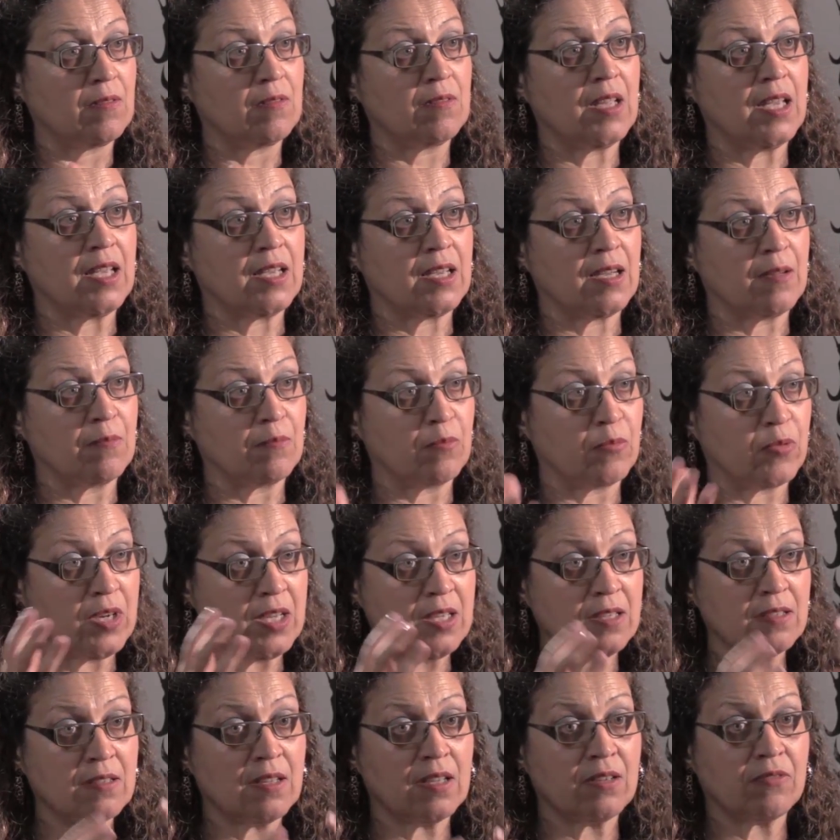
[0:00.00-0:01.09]
they can
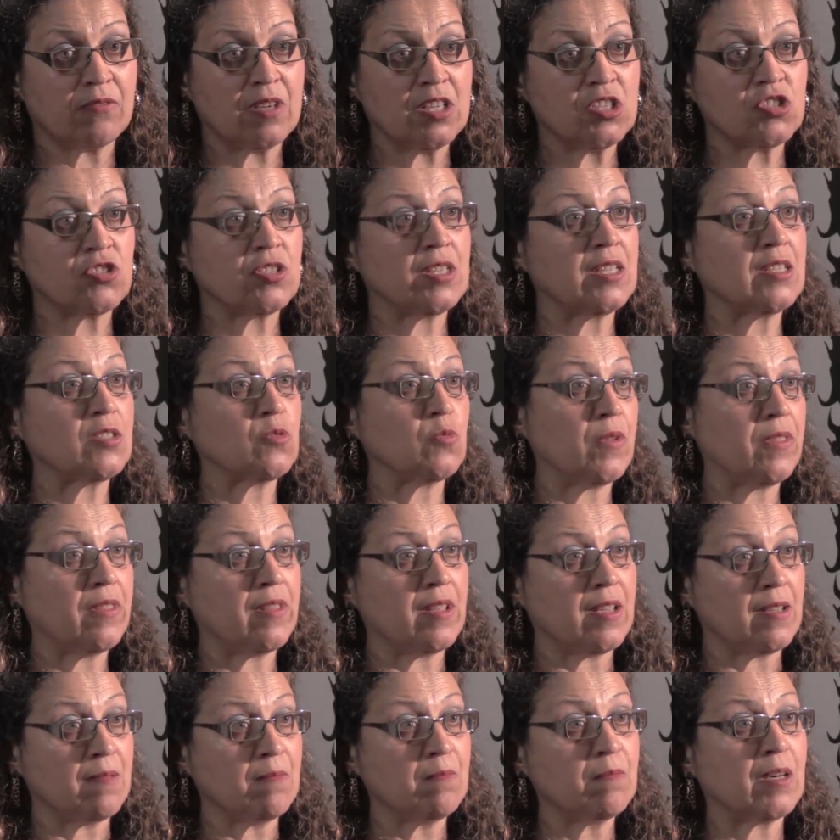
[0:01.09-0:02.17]
bring their richness with
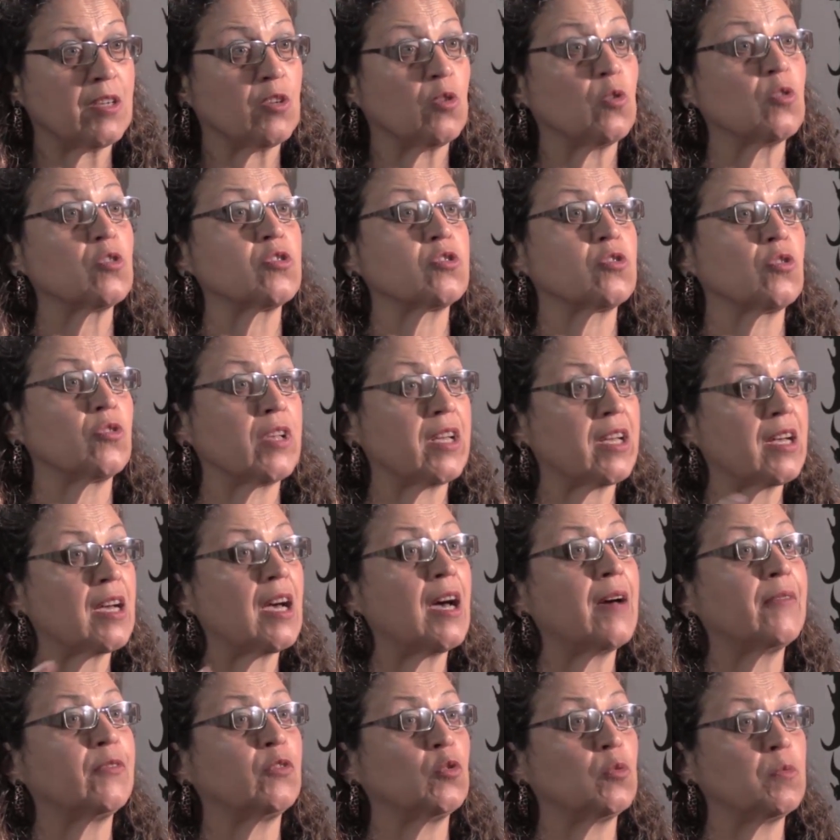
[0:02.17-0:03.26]
them, but also they
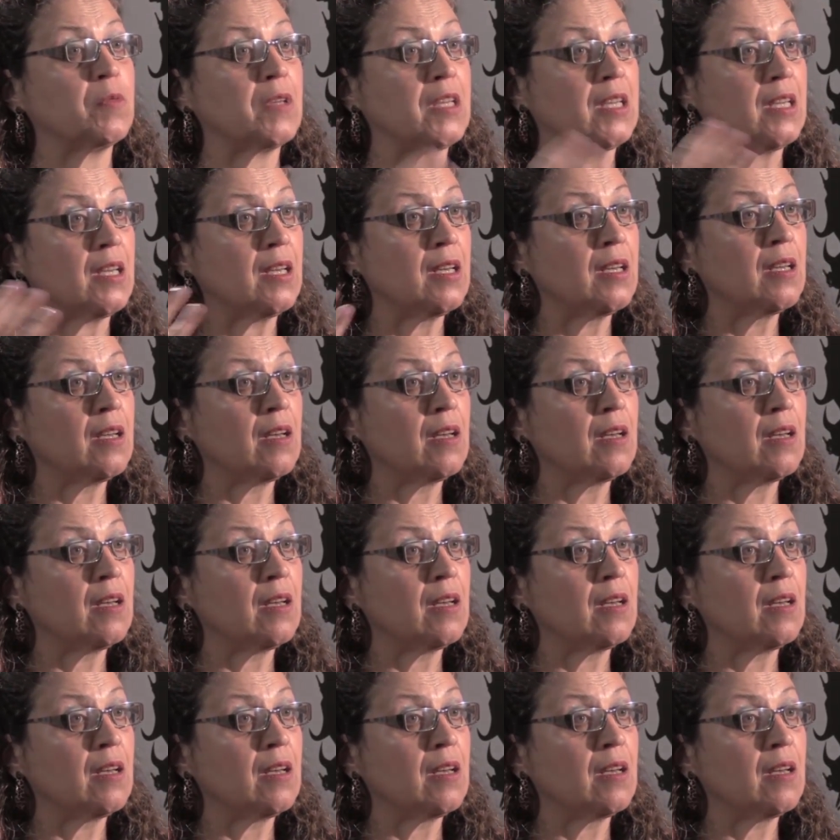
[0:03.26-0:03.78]
have to be